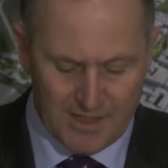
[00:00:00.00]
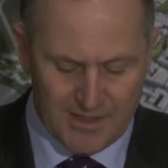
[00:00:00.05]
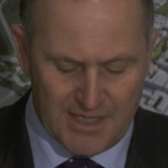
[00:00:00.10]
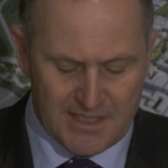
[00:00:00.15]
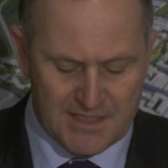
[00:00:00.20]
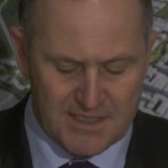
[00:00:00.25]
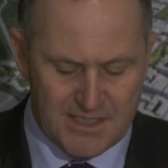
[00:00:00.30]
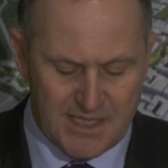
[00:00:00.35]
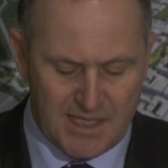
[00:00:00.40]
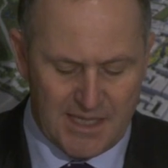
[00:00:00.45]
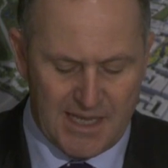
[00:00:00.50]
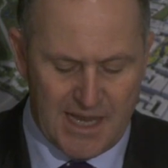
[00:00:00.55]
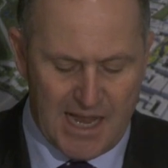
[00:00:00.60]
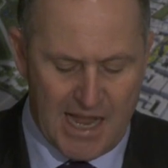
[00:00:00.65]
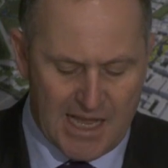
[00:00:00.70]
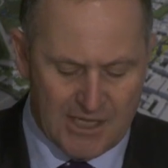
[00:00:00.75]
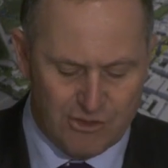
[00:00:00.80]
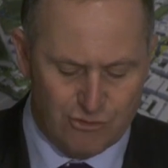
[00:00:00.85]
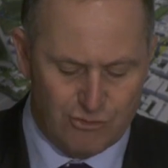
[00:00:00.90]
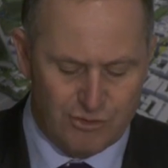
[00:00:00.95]
That's nearly
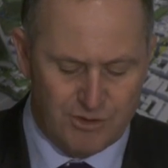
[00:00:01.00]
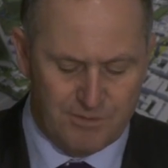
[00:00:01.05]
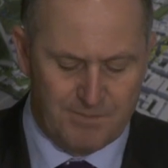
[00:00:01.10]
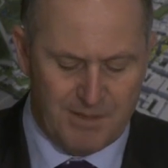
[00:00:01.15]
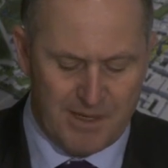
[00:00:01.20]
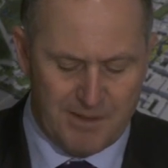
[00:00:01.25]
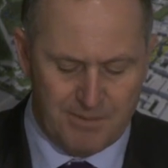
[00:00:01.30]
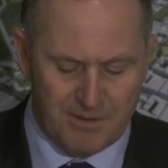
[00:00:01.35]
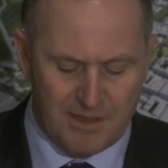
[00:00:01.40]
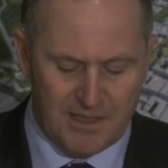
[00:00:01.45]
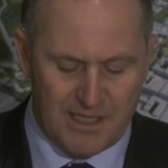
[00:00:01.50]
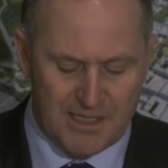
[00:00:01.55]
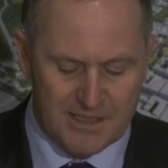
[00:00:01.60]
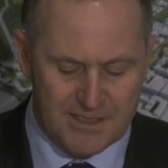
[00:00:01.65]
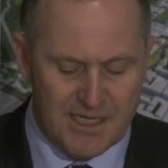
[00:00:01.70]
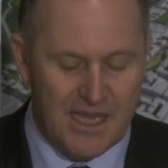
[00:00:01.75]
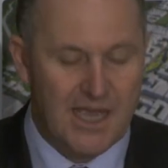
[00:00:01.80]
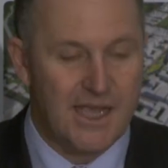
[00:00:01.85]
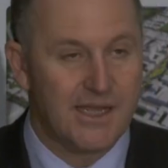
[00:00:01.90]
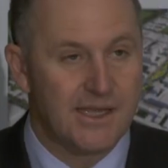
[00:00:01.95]
100 people a
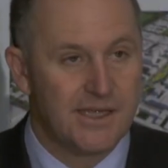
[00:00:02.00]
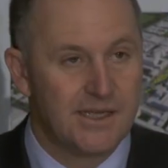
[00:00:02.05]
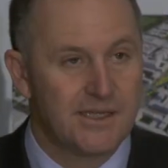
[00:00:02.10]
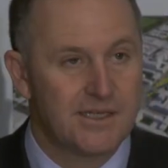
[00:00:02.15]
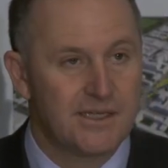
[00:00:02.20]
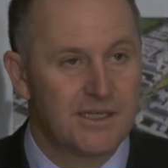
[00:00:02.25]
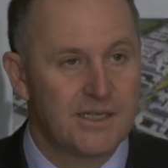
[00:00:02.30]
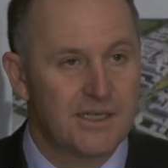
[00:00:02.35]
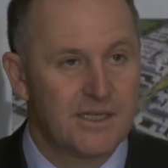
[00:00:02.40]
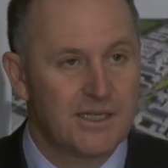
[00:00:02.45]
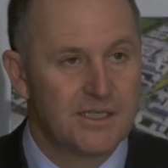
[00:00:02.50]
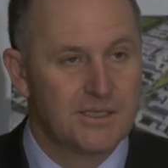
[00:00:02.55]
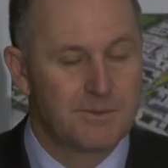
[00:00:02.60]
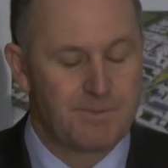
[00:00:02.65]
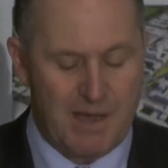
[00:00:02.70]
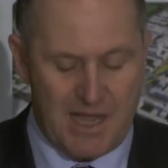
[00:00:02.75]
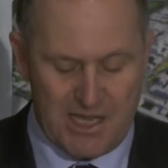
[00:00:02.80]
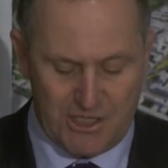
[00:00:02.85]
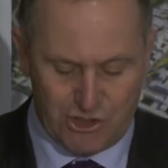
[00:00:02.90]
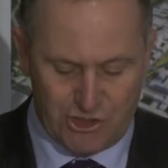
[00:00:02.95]
day.
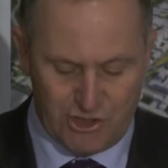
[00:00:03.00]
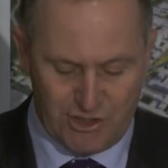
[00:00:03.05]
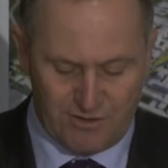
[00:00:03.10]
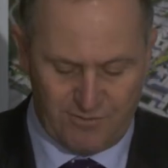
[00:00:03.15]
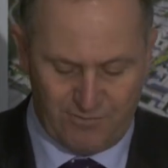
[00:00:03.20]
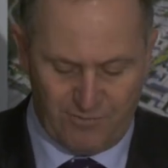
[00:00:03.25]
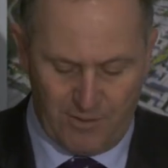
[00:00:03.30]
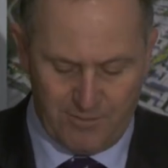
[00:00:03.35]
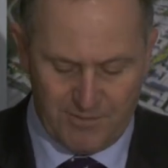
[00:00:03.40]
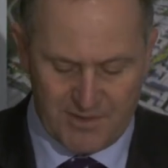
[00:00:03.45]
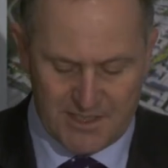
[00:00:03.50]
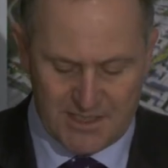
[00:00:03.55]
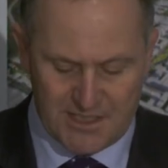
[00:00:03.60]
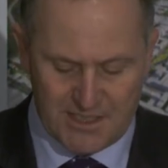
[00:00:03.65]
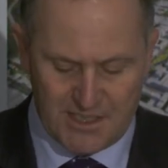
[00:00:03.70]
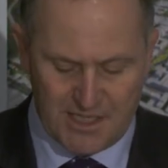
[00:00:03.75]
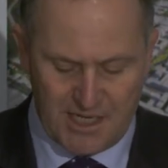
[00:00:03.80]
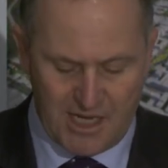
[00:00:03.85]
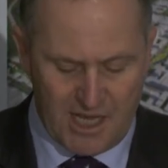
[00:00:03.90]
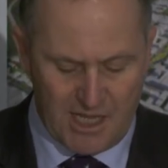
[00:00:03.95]
Departures from the
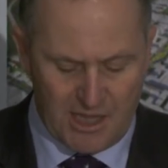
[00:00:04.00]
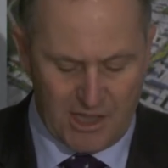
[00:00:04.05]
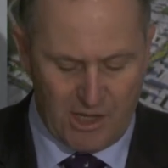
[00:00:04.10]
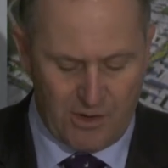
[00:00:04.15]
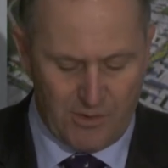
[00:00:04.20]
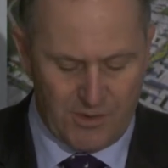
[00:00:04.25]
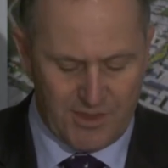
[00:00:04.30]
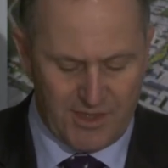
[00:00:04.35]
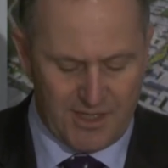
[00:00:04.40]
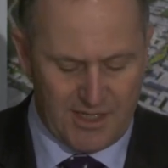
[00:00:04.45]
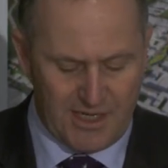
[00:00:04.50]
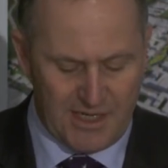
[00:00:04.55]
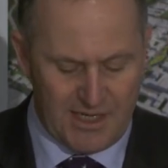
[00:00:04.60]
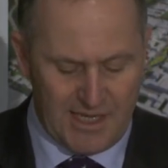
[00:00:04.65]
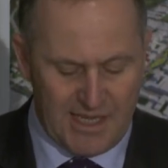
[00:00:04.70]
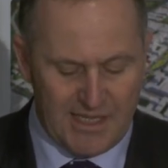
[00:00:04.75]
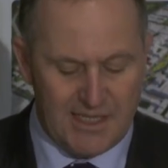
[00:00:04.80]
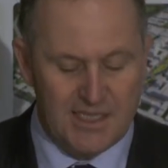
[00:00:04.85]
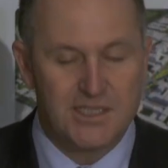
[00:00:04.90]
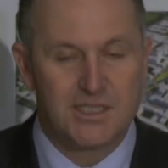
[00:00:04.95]
city are lower than at
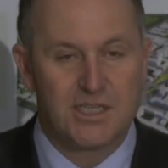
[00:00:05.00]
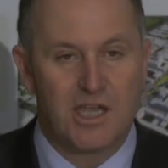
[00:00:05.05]
any